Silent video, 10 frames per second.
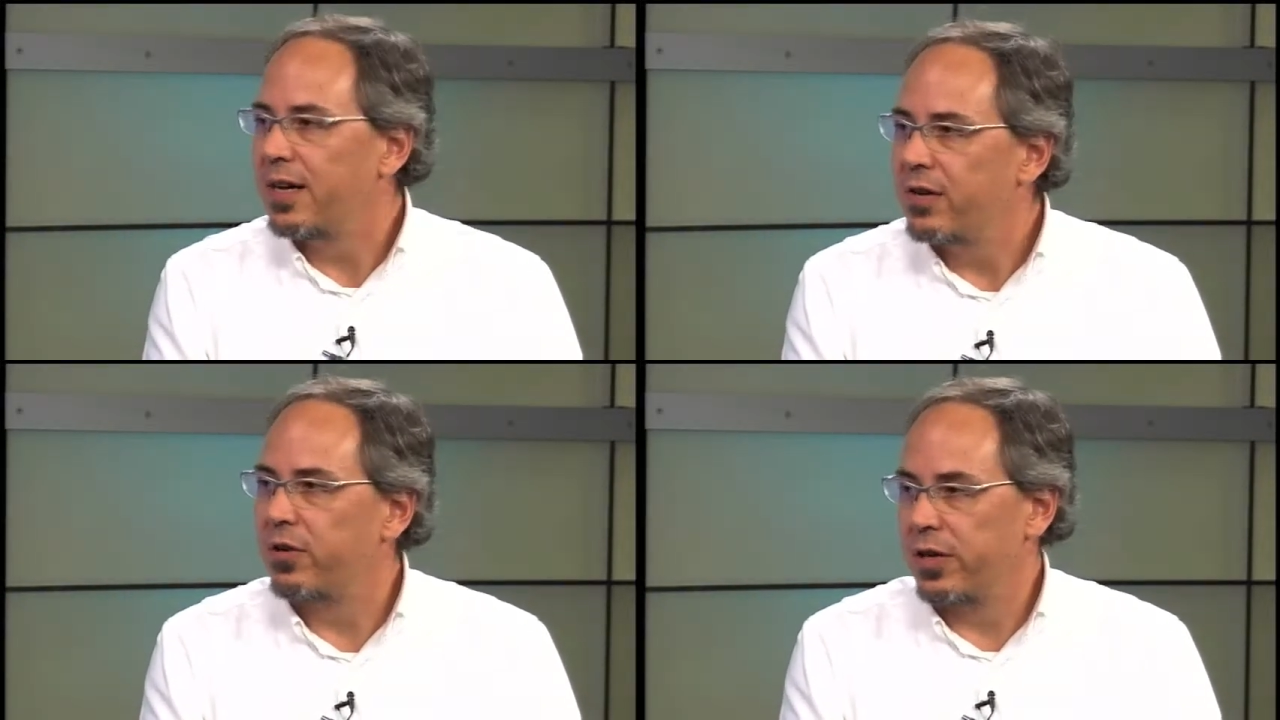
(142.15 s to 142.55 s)

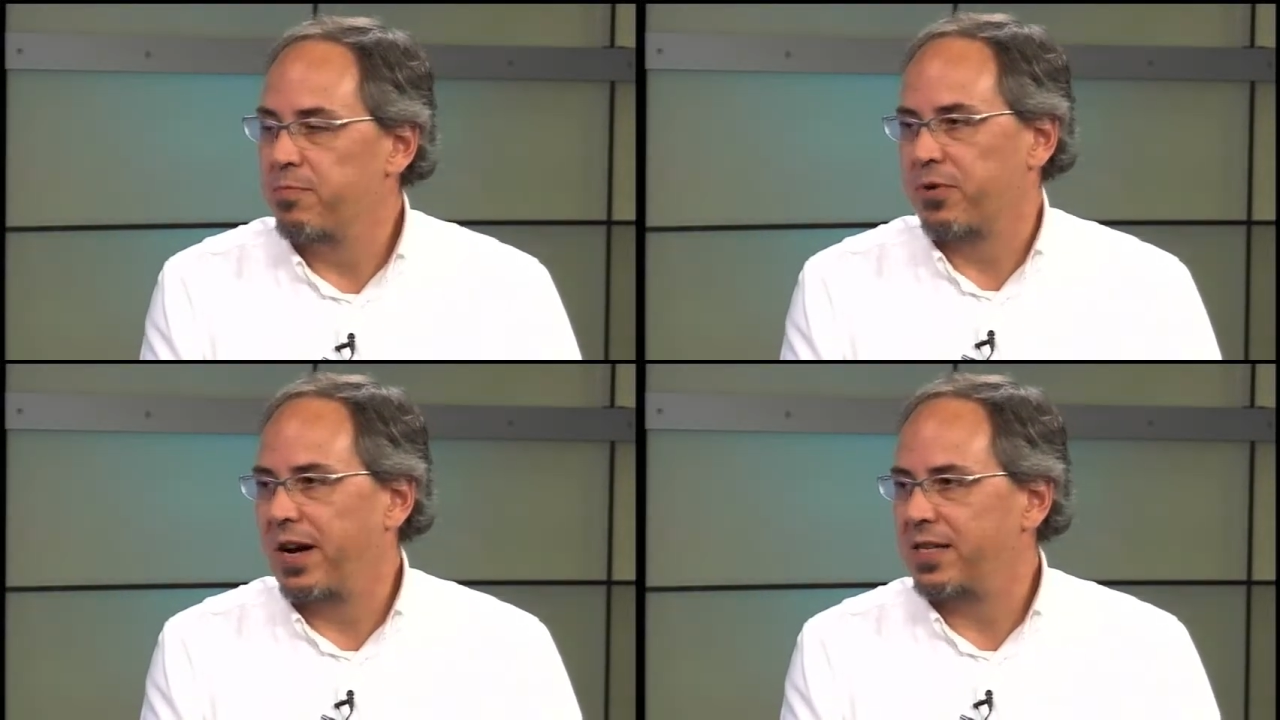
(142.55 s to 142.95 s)
really
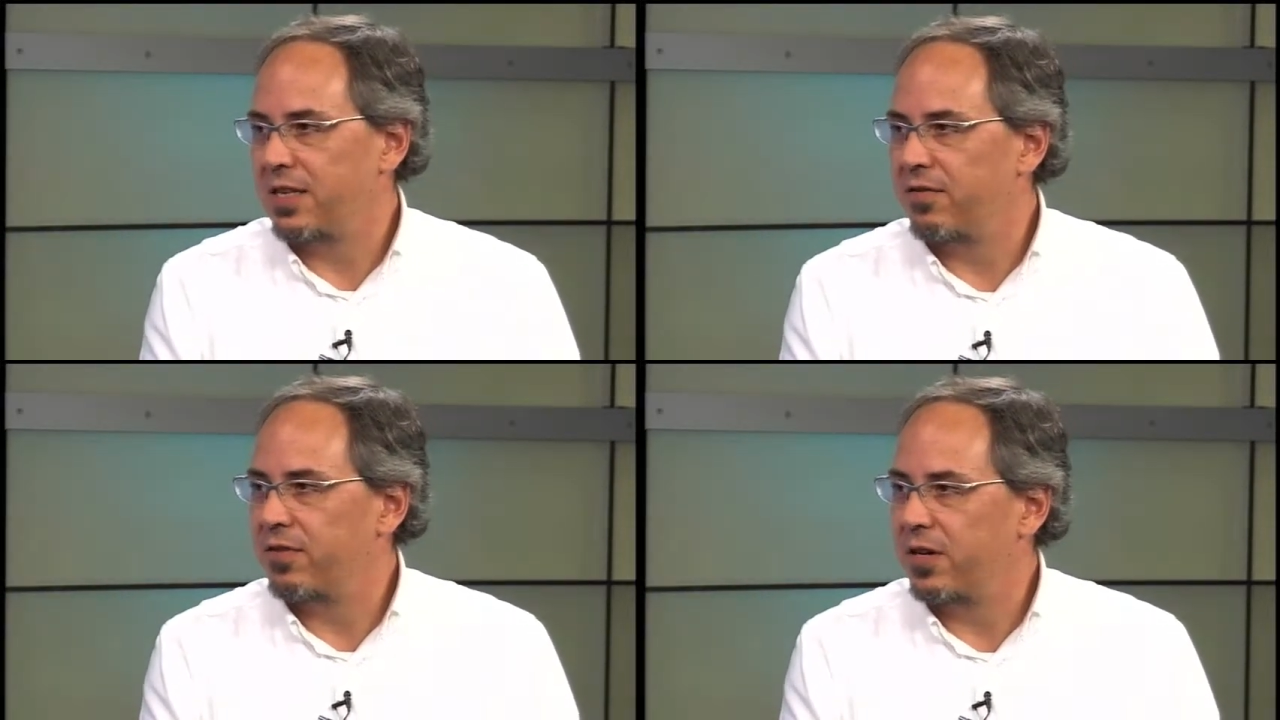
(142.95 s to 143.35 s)

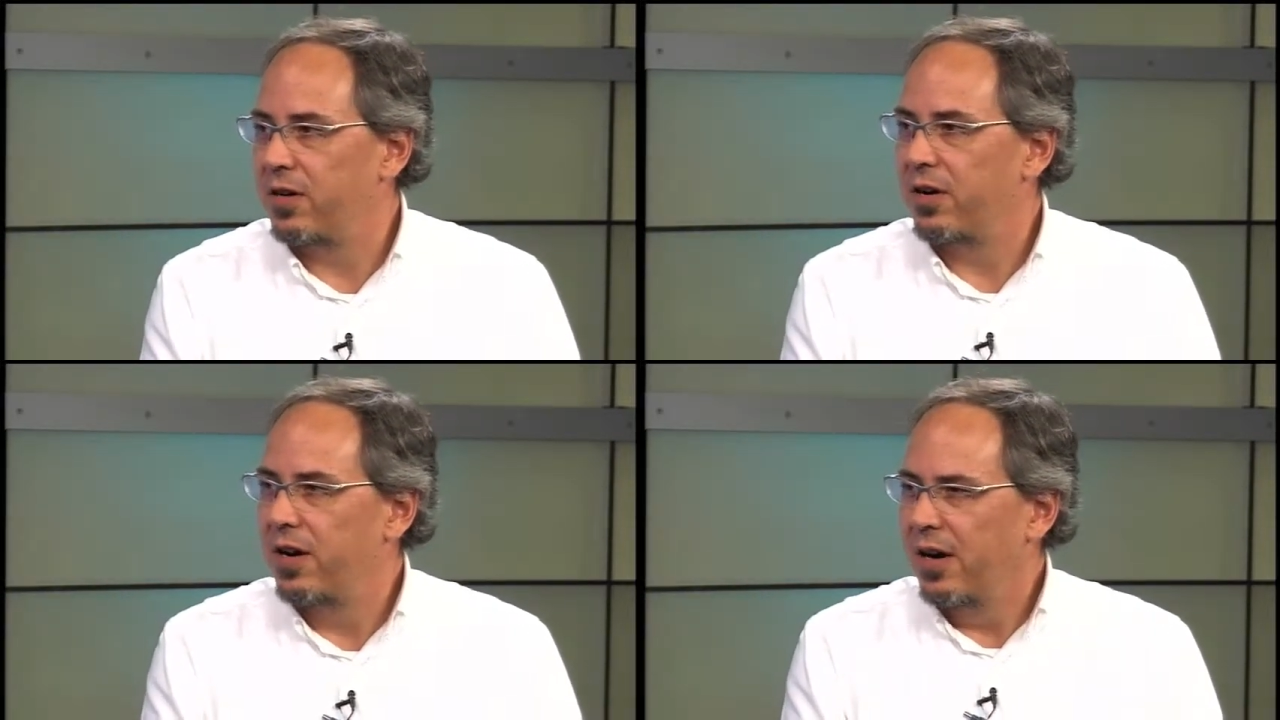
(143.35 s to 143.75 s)
impressive. You know,
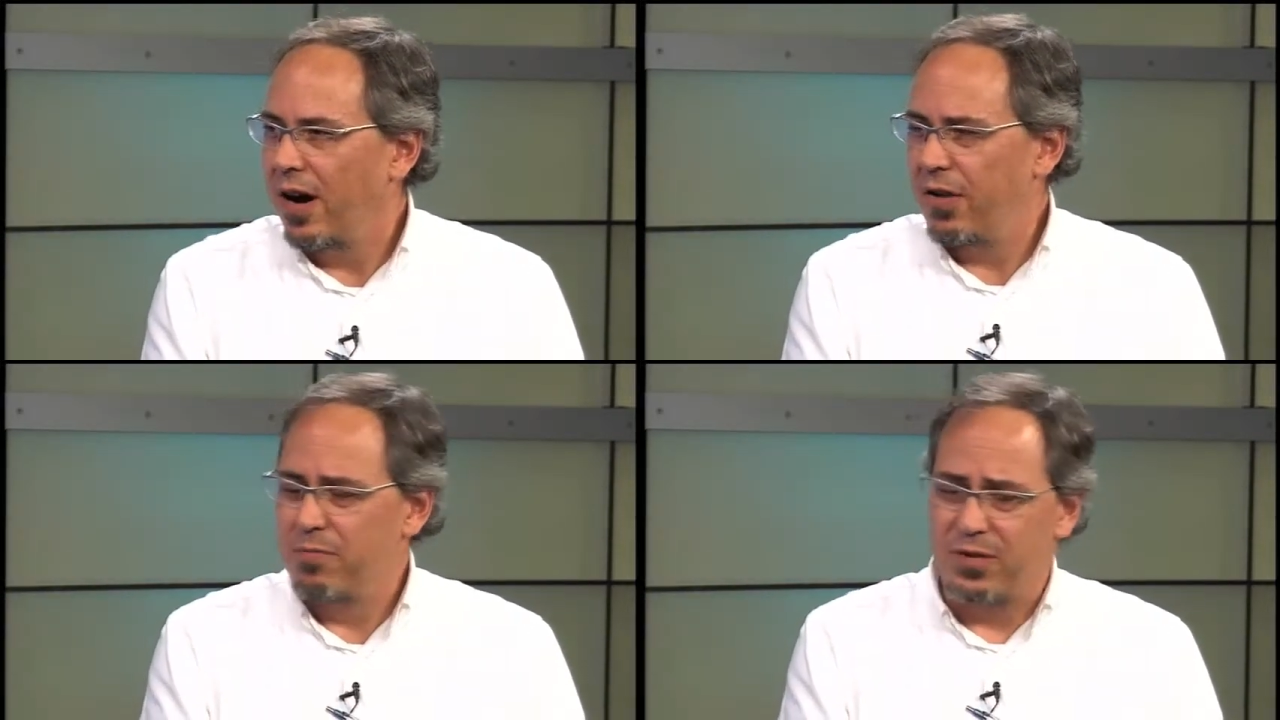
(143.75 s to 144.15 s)
mm-hmm.
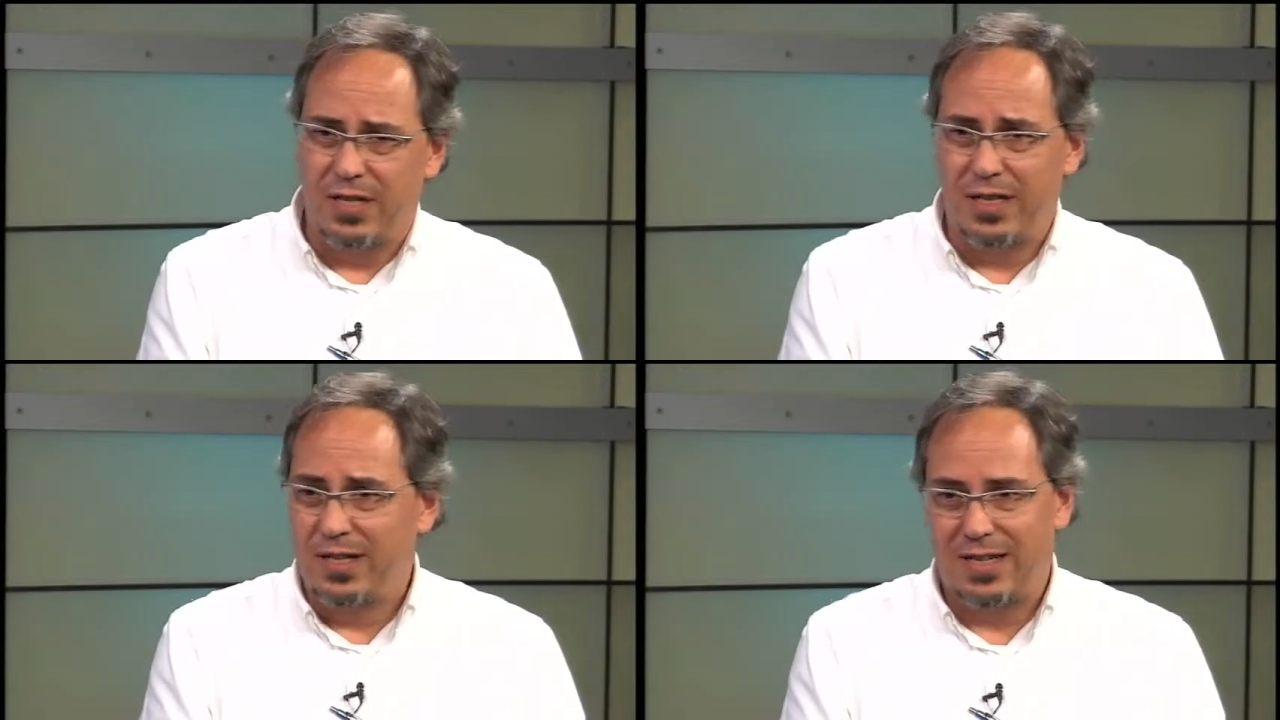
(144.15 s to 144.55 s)
I think
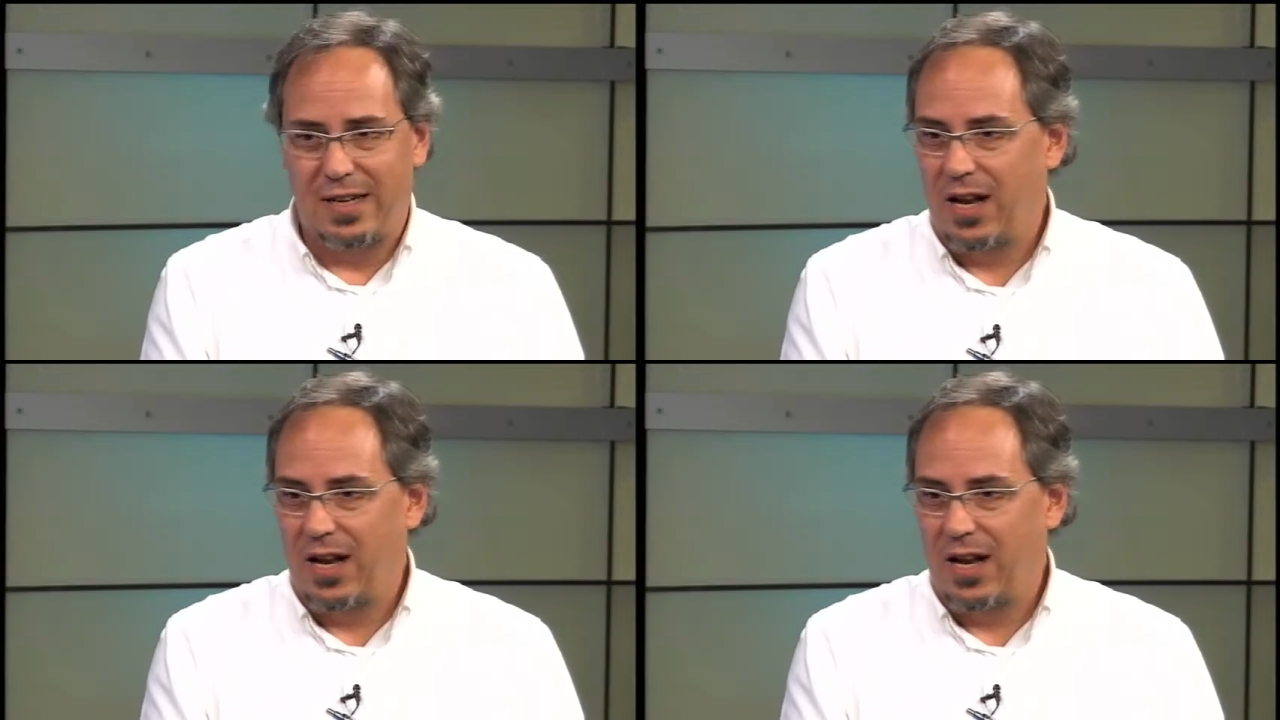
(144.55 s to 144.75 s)
Brazilians they